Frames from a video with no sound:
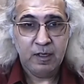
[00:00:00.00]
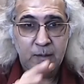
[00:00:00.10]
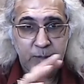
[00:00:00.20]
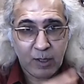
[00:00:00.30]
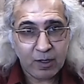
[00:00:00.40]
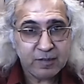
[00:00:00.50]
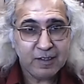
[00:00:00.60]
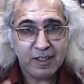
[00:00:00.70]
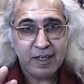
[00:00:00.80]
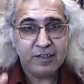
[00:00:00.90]
Because in
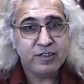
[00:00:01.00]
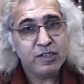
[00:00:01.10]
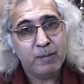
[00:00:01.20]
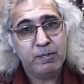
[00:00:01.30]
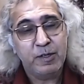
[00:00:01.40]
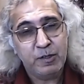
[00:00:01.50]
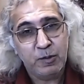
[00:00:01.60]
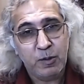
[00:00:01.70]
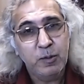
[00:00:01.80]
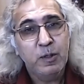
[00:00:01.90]
the next chapter, you know,